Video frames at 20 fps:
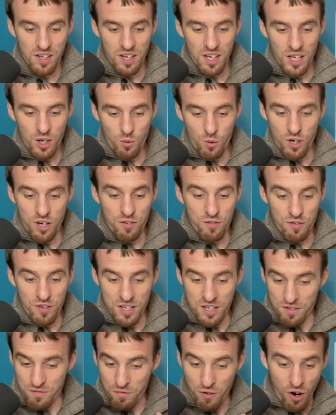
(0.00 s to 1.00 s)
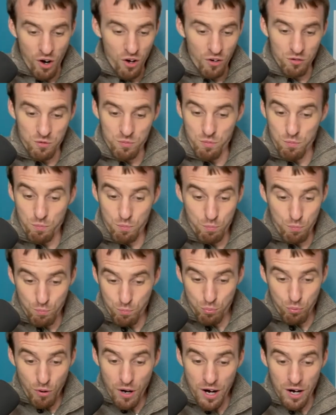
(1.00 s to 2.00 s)
It would have involved
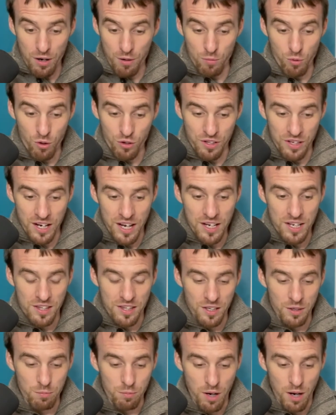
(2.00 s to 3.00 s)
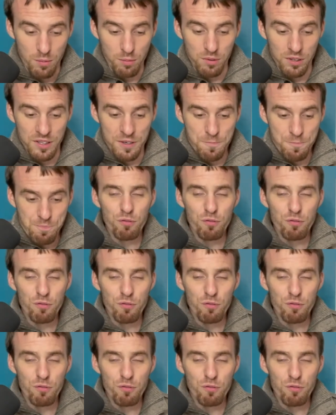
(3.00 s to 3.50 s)
prayer more than anything, probably.